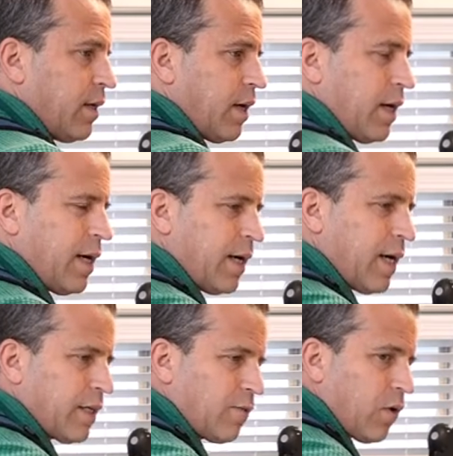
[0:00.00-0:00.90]
Uh,
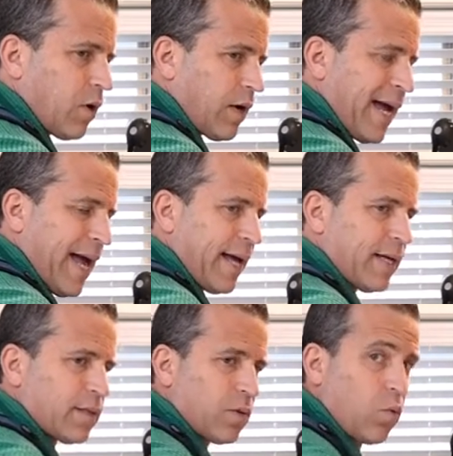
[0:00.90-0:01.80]
as far
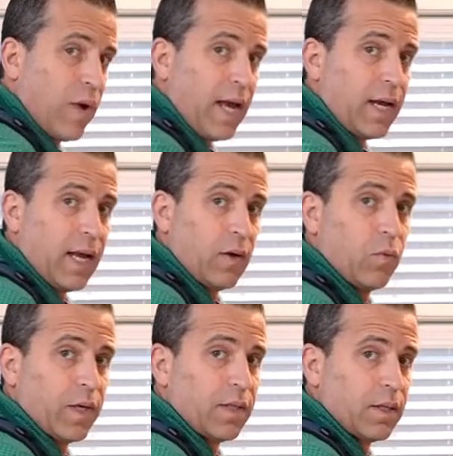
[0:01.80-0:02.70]
as weight
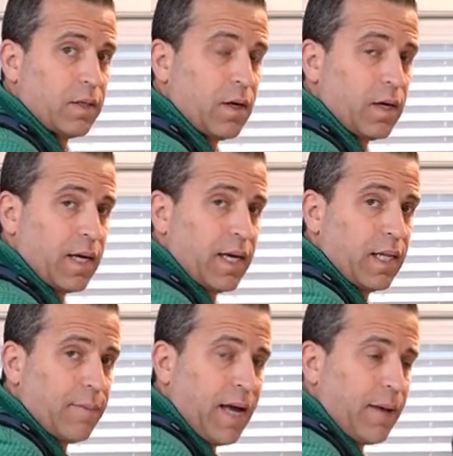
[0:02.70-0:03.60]
with the dog
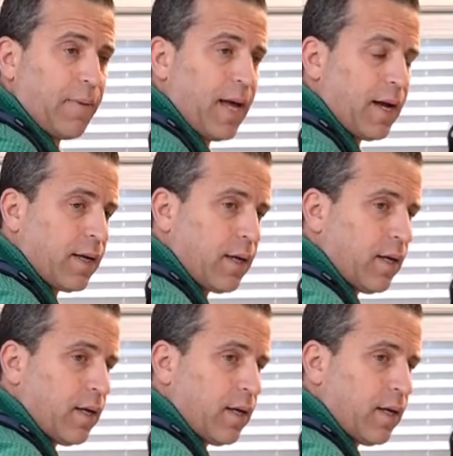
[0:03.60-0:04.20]
in the backpack,